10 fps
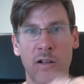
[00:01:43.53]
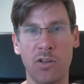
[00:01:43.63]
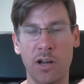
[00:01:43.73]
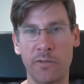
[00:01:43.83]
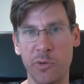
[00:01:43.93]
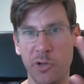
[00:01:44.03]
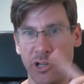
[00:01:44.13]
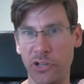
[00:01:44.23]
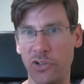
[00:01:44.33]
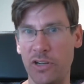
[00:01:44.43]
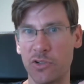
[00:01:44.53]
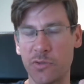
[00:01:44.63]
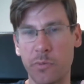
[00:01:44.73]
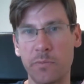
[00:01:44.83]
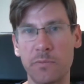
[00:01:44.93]
A lot of community leaders
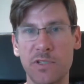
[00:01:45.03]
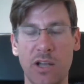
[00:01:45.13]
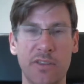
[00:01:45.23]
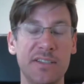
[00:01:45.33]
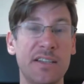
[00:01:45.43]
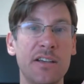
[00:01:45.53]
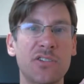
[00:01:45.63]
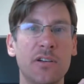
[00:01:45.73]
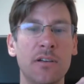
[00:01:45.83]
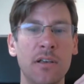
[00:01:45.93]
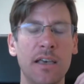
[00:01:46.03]
from Southeast Asia.